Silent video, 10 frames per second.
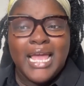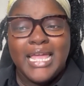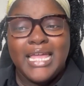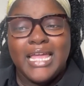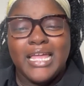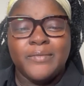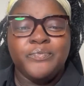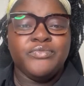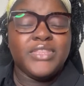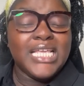And
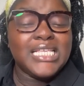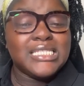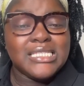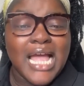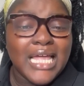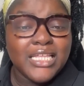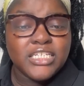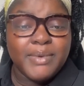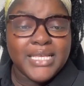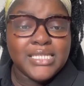this
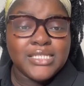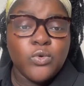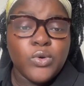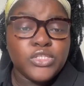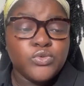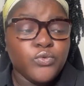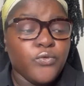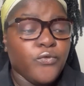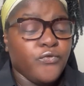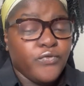knowledge base is going to
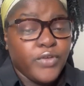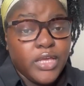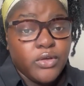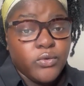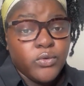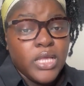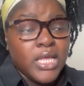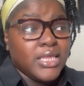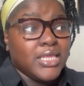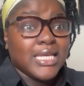fill
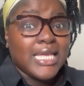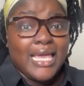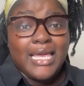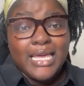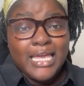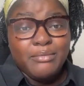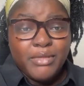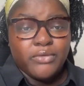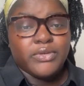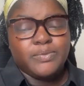the canned
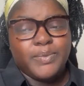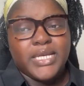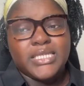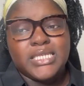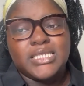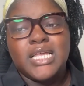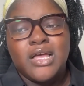email responses.